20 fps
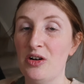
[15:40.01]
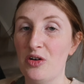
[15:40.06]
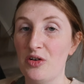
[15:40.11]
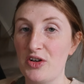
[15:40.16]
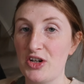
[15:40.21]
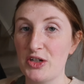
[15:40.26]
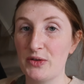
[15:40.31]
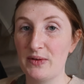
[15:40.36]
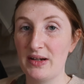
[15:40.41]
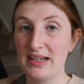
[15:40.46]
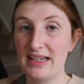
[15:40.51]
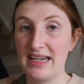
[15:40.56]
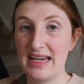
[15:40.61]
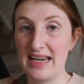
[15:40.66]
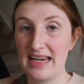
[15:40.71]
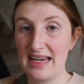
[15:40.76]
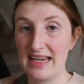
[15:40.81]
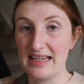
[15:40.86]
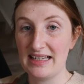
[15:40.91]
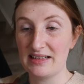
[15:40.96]
onto her
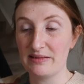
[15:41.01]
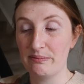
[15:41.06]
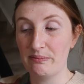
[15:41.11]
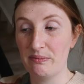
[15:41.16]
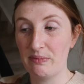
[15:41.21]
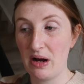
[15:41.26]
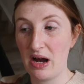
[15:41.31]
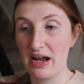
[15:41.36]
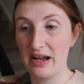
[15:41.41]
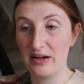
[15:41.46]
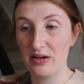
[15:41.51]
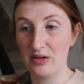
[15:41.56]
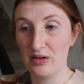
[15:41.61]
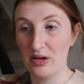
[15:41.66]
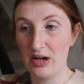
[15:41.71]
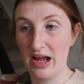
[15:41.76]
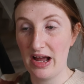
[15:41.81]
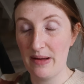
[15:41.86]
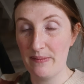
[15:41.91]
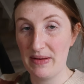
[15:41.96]
knees by
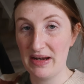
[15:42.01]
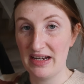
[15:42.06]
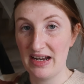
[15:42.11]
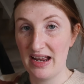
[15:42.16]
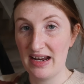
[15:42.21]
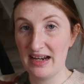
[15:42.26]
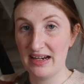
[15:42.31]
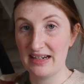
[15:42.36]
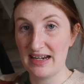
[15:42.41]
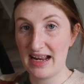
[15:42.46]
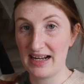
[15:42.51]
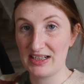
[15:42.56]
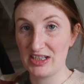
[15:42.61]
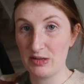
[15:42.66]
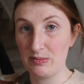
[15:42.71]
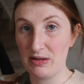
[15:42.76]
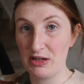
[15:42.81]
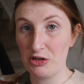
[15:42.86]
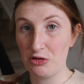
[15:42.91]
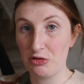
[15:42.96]
in her next
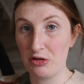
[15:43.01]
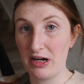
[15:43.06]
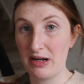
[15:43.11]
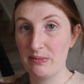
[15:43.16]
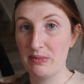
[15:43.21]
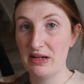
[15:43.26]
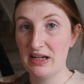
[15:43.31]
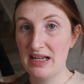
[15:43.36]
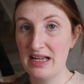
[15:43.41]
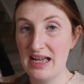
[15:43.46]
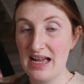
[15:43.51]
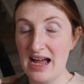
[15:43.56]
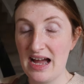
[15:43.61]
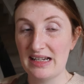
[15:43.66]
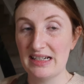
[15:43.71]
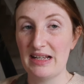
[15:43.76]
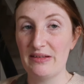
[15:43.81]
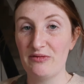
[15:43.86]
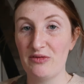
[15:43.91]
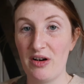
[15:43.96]
to me crib.
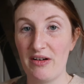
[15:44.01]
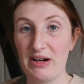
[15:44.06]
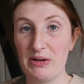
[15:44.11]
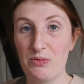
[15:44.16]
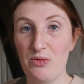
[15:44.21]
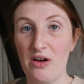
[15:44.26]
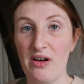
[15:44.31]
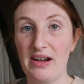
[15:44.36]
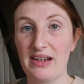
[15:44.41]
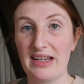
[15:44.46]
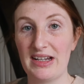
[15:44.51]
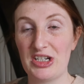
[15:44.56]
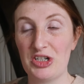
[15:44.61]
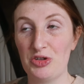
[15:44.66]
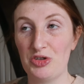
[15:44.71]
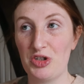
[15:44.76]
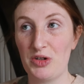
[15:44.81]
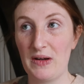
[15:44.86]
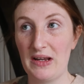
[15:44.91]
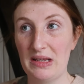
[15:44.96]
And I'm very worried that
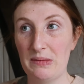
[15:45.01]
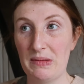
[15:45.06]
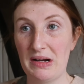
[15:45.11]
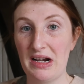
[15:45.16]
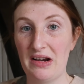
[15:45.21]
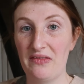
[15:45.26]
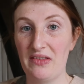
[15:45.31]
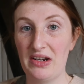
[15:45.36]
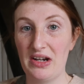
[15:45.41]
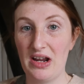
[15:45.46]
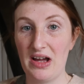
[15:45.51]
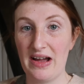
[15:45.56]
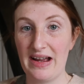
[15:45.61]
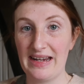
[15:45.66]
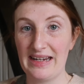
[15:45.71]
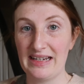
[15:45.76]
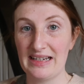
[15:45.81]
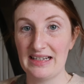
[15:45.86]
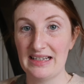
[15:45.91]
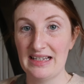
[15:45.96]
she'll do it in the middle of the
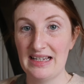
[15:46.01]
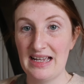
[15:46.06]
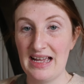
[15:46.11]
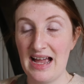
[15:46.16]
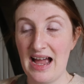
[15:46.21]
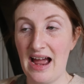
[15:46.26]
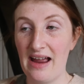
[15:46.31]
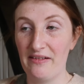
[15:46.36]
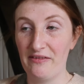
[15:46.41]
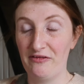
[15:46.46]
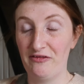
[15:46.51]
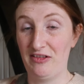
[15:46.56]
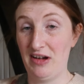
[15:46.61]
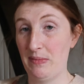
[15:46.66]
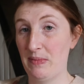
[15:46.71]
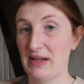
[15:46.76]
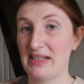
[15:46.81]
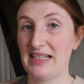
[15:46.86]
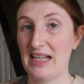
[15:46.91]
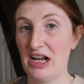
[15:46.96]
night and
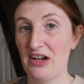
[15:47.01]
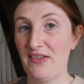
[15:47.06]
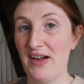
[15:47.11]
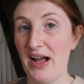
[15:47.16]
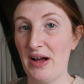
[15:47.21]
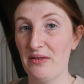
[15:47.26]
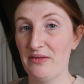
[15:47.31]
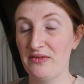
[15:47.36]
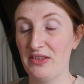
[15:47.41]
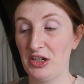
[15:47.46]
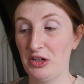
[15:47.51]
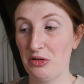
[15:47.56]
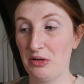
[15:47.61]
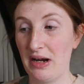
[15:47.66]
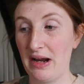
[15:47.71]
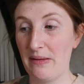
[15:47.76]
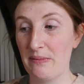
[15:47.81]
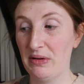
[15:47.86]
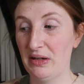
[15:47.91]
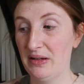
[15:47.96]
flip herself out of the
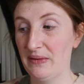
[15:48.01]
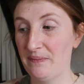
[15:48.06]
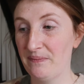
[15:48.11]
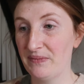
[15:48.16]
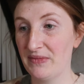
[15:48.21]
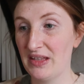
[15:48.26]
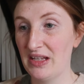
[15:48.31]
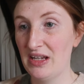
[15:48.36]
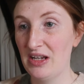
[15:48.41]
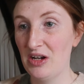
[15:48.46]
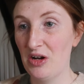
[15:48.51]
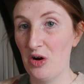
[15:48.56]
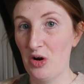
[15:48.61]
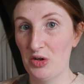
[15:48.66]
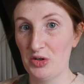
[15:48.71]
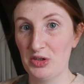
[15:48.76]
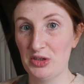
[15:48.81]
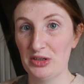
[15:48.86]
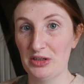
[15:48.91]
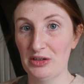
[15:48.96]
crib
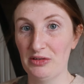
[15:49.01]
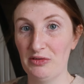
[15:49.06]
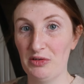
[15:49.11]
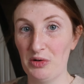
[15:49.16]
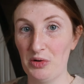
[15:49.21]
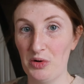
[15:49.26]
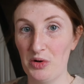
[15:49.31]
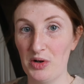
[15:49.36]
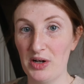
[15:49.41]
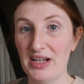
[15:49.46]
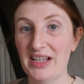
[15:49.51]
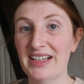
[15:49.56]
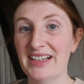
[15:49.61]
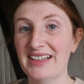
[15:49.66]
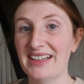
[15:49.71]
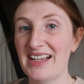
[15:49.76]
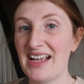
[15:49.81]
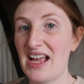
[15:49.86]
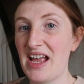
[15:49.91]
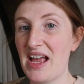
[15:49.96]
onto the floor.
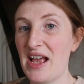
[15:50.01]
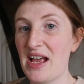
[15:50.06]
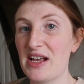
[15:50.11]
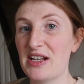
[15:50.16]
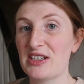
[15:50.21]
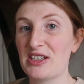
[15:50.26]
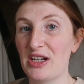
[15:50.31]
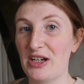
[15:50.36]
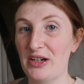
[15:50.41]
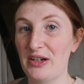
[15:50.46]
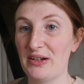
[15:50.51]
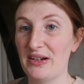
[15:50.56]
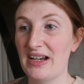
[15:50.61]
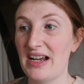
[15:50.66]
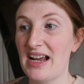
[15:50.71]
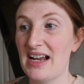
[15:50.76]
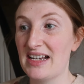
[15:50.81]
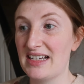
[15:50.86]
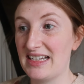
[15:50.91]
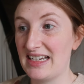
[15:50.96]
So
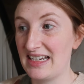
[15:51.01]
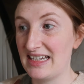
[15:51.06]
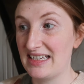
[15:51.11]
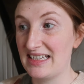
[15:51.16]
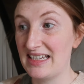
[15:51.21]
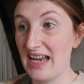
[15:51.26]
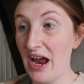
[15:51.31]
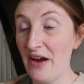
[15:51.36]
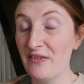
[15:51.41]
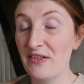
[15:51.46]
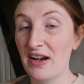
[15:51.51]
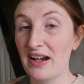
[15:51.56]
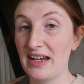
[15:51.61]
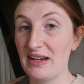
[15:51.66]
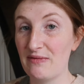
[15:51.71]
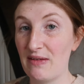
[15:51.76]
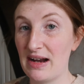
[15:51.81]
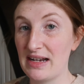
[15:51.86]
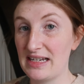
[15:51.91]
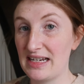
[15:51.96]
she's
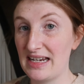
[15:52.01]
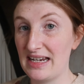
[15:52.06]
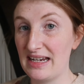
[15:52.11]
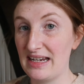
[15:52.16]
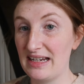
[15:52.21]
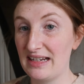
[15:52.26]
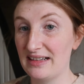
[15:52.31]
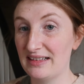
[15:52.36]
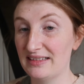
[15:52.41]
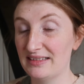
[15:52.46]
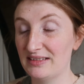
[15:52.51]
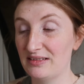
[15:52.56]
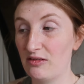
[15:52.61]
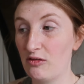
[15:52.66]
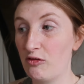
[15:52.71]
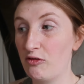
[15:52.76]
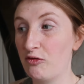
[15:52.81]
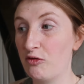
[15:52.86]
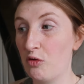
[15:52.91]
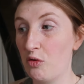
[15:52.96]
definitely ready
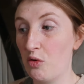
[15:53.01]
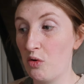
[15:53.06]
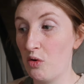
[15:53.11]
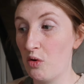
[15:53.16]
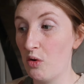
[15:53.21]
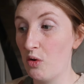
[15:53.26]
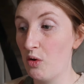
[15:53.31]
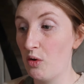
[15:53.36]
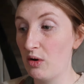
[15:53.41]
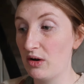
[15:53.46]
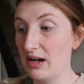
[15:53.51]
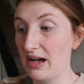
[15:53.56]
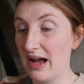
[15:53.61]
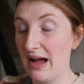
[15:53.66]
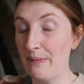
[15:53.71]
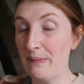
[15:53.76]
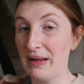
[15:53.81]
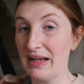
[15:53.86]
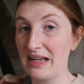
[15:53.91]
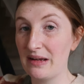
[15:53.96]
for
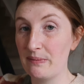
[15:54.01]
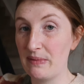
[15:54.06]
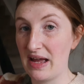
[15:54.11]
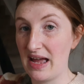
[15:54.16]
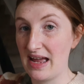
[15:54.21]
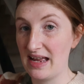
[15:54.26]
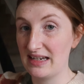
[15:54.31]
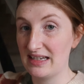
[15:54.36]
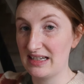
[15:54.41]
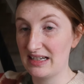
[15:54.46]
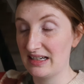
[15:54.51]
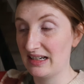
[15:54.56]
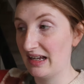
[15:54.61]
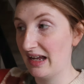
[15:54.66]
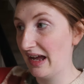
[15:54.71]
a bigger bed